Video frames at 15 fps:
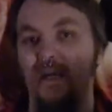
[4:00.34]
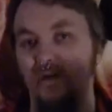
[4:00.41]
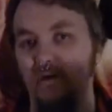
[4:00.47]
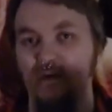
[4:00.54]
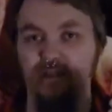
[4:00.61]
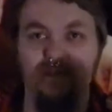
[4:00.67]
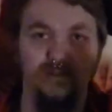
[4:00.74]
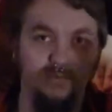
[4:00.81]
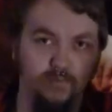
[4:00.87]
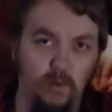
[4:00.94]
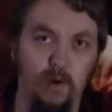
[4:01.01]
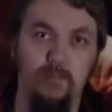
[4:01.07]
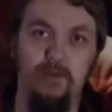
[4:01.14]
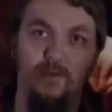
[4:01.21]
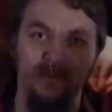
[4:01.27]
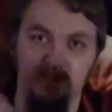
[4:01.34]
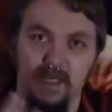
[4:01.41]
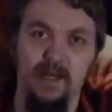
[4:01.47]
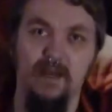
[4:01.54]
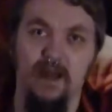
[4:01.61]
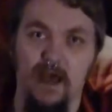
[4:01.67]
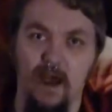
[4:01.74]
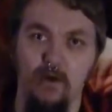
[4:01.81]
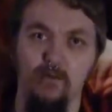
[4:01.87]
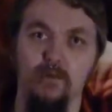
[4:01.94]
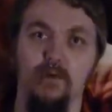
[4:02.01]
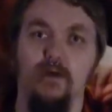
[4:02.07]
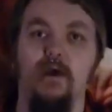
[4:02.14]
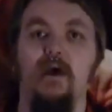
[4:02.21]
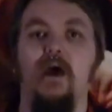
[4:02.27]
and you can swap those in and
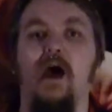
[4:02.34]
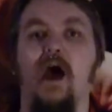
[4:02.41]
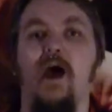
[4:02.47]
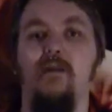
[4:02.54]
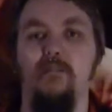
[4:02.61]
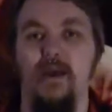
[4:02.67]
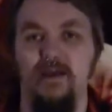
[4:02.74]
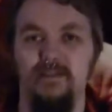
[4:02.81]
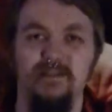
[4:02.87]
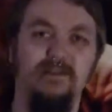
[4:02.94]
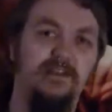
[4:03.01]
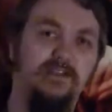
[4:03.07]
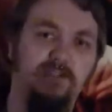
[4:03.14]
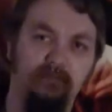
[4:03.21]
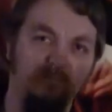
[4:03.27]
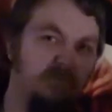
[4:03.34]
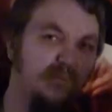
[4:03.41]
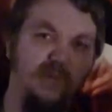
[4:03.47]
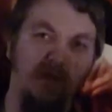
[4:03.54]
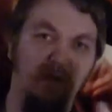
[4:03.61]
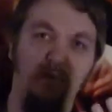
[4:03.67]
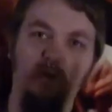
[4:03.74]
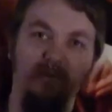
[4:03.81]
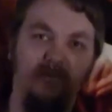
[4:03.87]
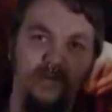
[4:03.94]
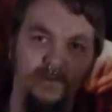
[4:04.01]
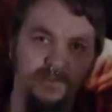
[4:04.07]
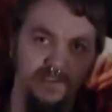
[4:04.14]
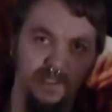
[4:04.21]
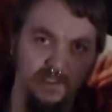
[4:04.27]
out, and basically,
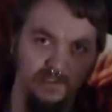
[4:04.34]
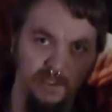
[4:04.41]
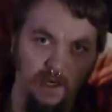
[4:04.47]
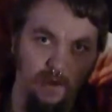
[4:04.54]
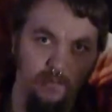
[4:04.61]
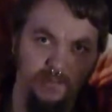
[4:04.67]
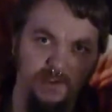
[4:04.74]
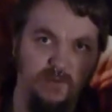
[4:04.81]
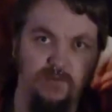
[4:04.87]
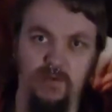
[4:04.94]
confuse things up.